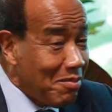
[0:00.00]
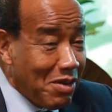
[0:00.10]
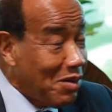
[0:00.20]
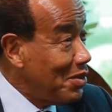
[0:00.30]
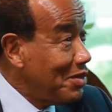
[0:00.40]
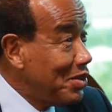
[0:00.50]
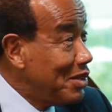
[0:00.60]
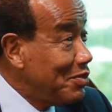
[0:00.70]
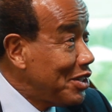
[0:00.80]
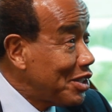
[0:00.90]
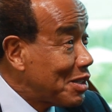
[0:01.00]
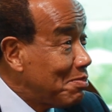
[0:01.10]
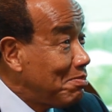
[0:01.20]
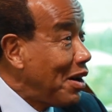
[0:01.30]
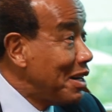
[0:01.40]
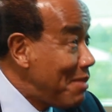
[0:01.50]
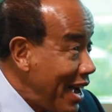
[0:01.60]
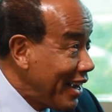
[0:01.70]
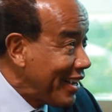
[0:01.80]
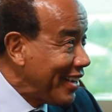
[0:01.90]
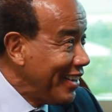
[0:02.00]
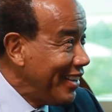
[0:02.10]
Well, we just bought the bank.